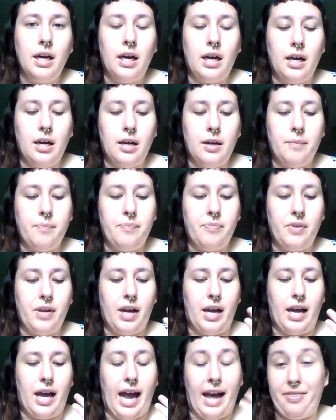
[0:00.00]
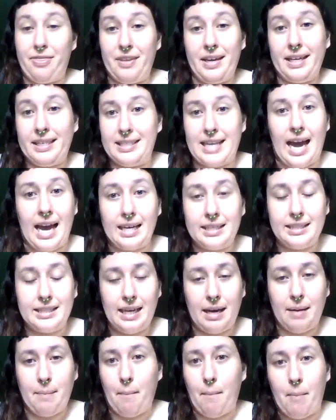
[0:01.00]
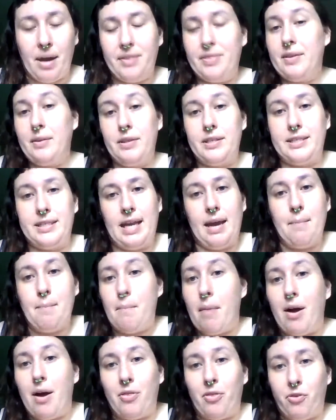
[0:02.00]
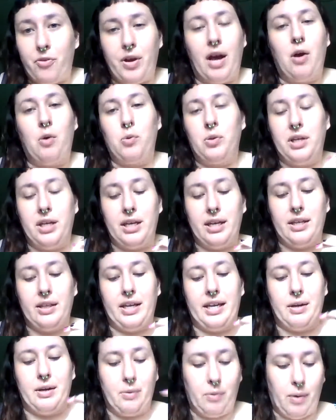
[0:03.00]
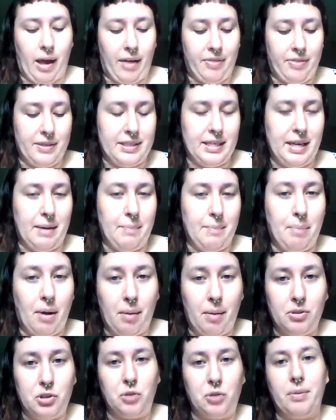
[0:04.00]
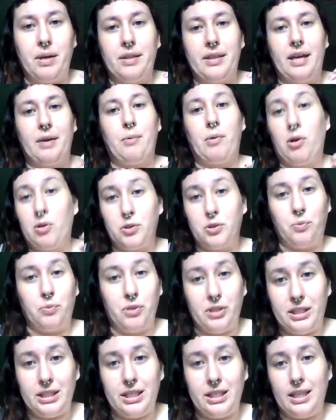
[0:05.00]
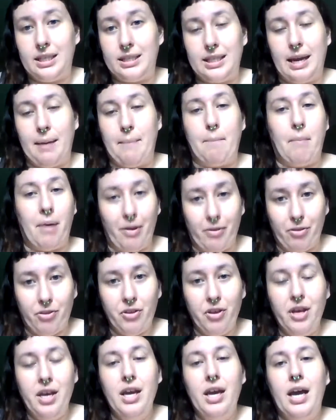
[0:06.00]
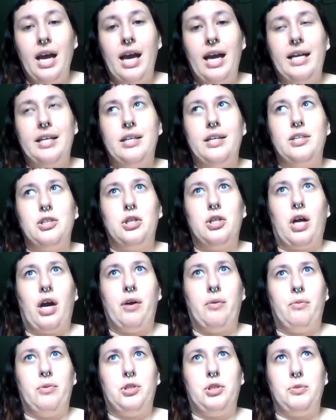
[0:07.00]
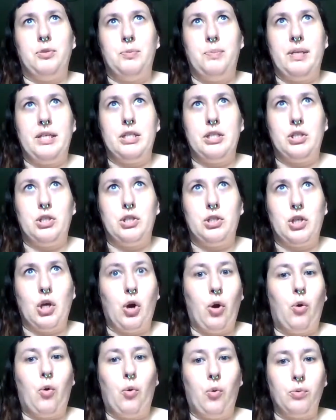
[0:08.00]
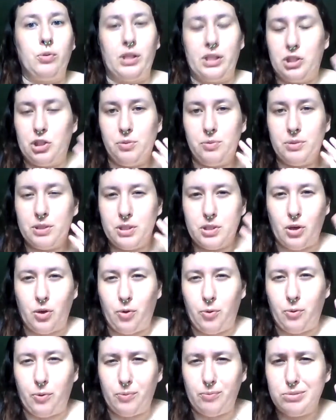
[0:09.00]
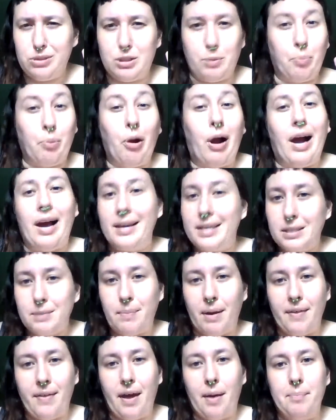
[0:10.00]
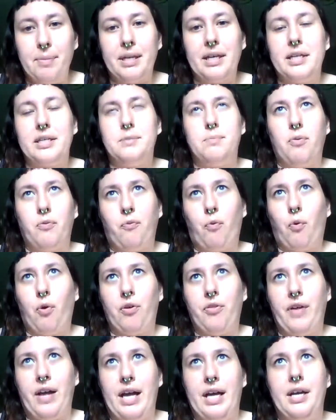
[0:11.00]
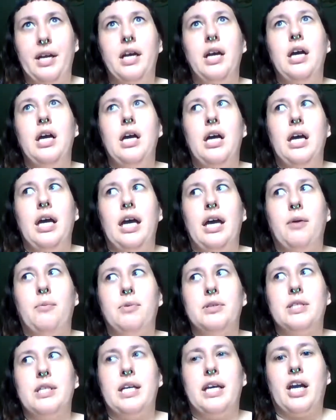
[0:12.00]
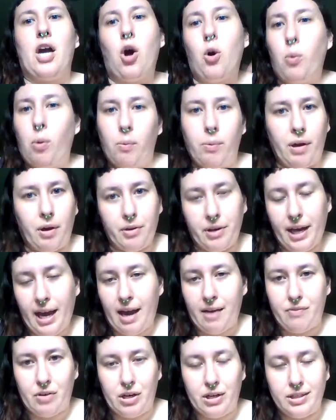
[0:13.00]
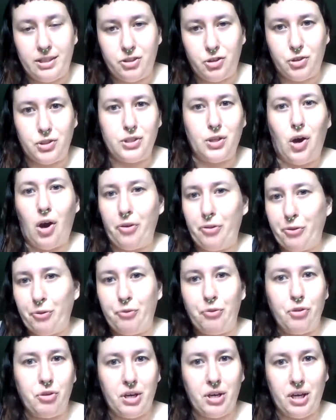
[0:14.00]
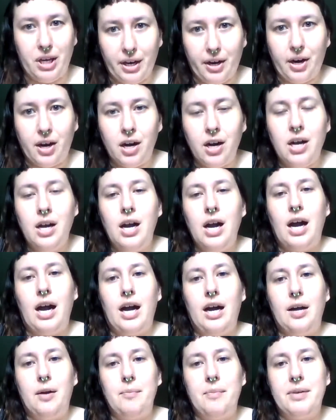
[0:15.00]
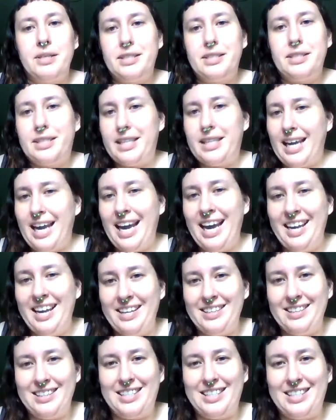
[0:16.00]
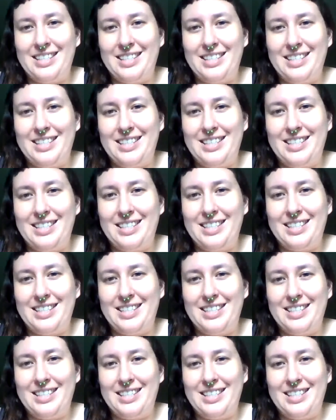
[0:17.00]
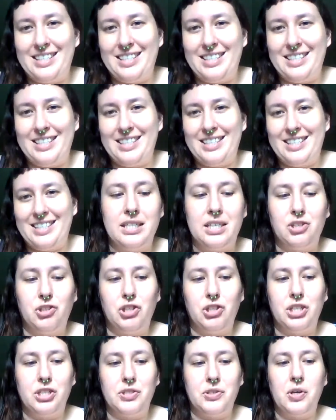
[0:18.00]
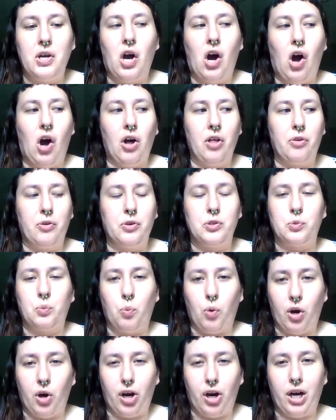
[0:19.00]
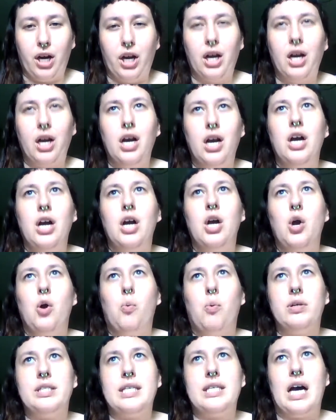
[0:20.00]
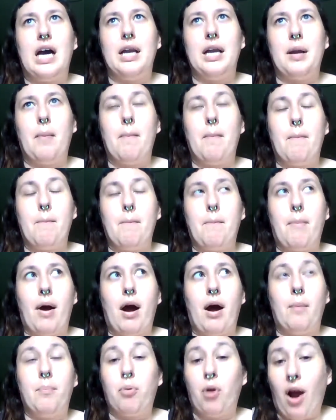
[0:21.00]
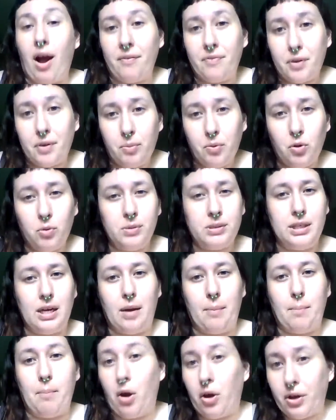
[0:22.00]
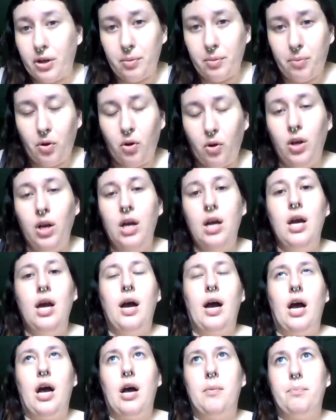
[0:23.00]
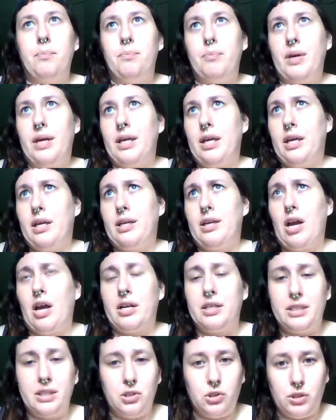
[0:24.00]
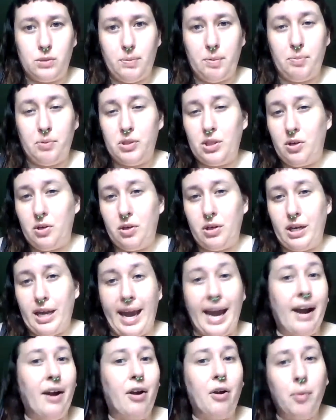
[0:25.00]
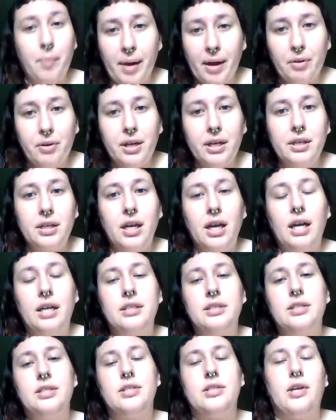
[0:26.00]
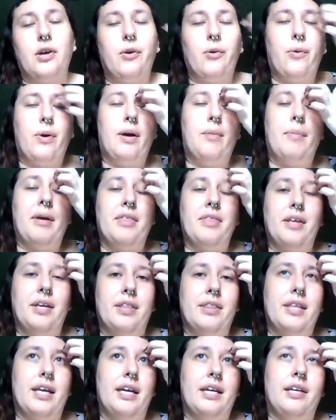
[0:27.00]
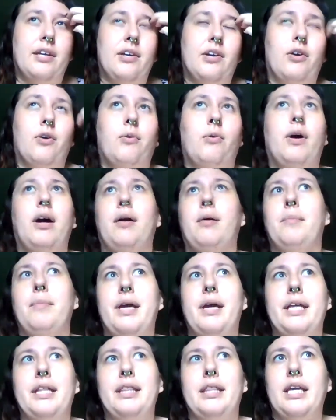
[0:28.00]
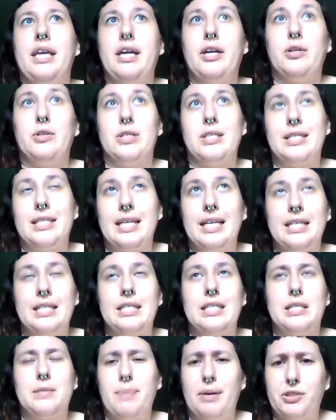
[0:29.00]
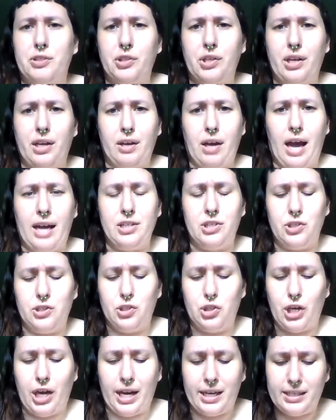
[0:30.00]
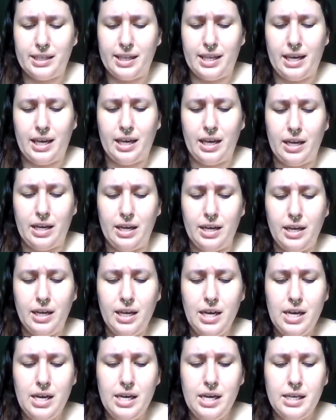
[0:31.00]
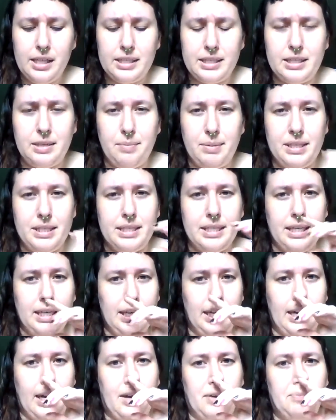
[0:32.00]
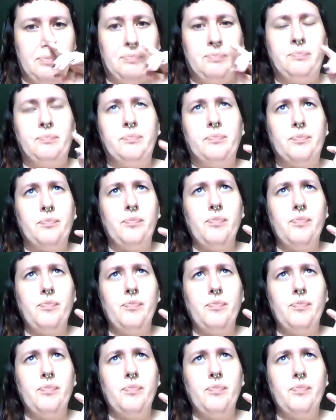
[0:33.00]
um, at the exact same, in the same month, not only like at the same publisher, but they were also released in the same month. And I, she was being so, like she was so surprised by that, because before then, it was like, oh, well, we already have our Indigenous author for the year. Um, and then there was this very widespread idea that Indigenous authors' work was not uh, profitable, was not marketable. Um, non-Indigenous people didn't care about it. And so um, I think that, you know, um, in the years since, especially, I just checked the uh, the C B C um,